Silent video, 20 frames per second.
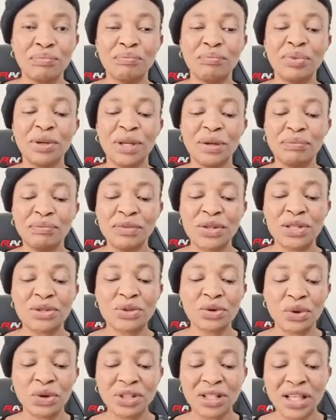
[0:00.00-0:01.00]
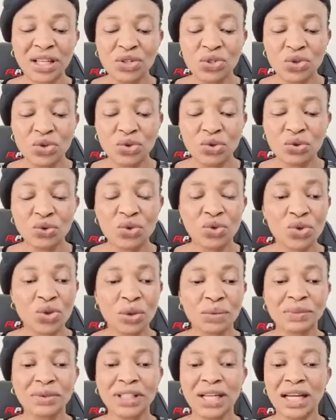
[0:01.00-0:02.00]
Being misunderstood
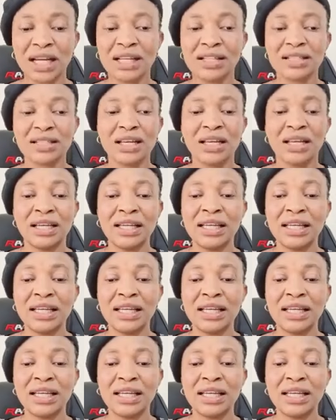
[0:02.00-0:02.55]
sometimes,